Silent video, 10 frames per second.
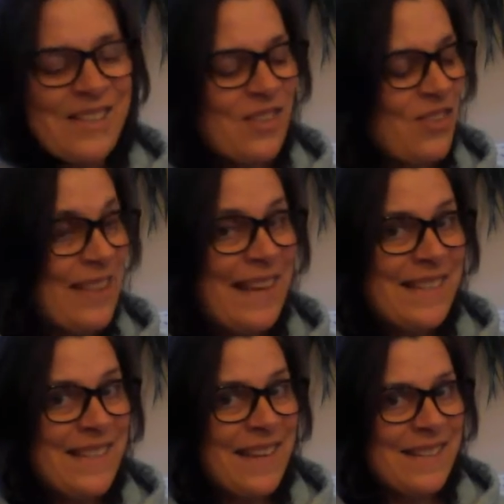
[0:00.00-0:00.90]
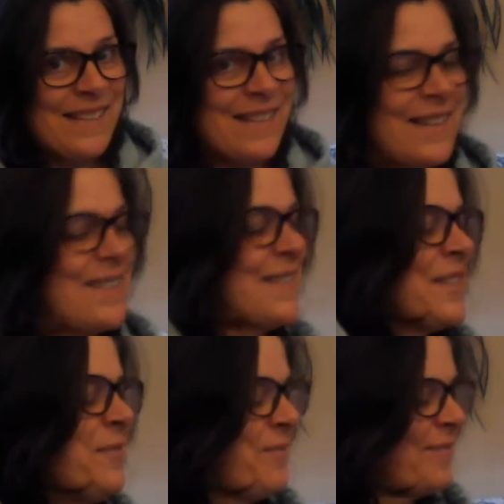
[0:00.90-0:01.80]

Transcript: So let's get started.